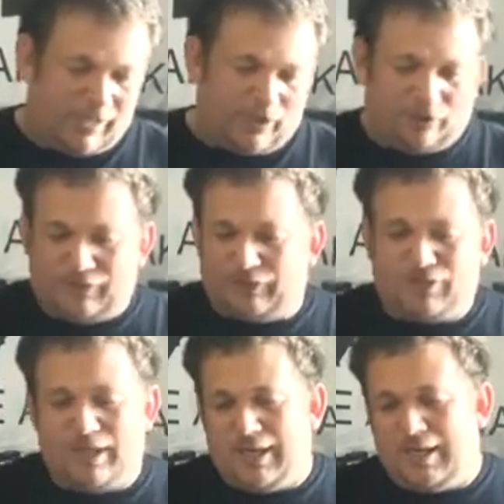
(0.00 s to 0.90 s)
the
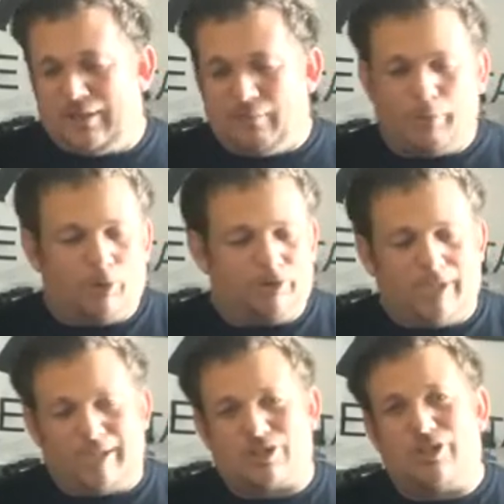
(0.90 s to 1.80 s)
AR-15, the bolt
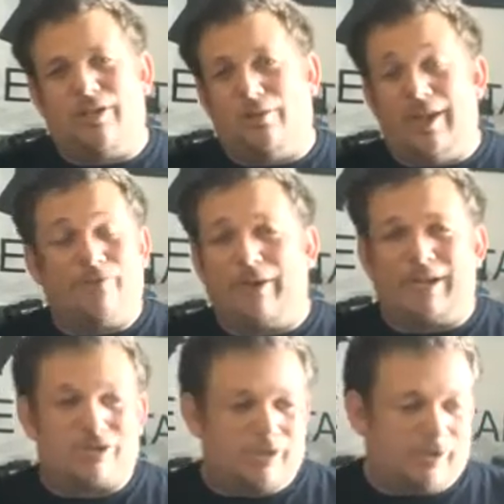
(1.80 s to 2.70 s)
action, lever
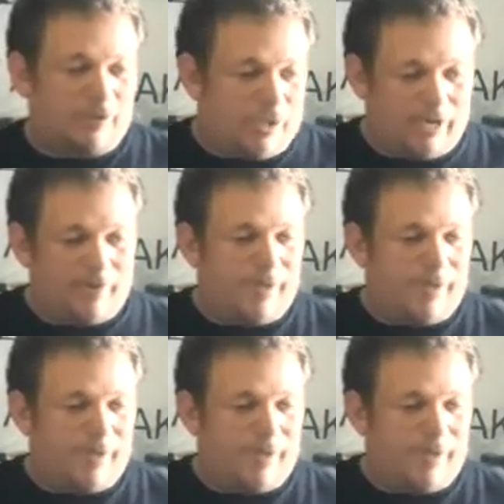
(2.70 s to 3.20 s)
action. A lot of them